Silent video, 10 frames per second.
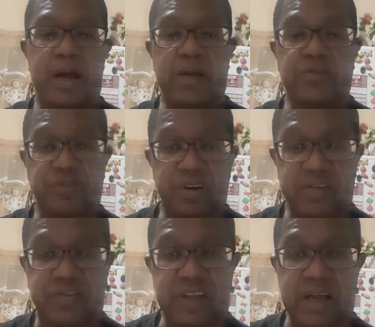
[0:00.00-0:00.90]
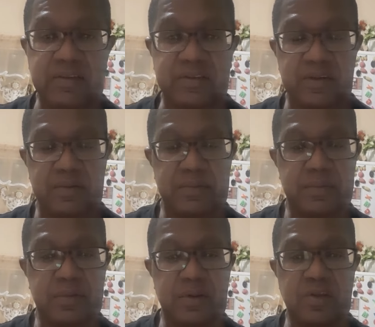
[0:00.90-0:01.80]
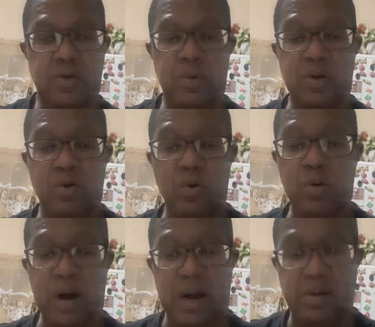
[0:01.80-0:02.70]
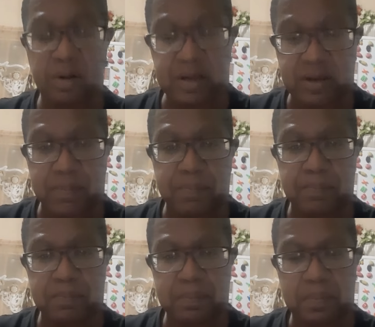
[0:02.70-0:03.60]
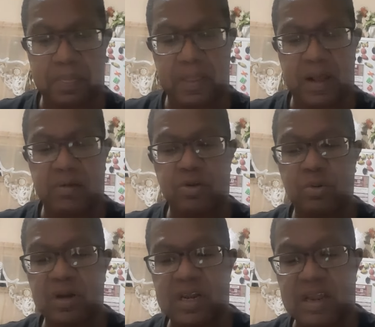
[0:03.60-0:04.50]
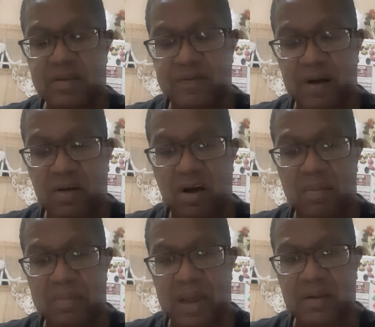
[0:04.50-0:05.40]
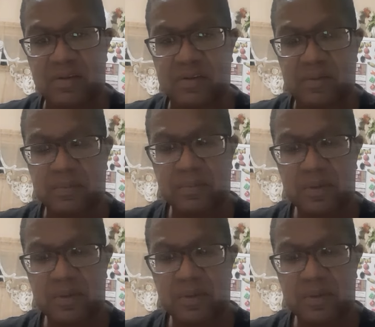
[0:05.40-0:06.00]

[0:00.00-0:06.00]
I trust that you will go and look it up and you will leave a comment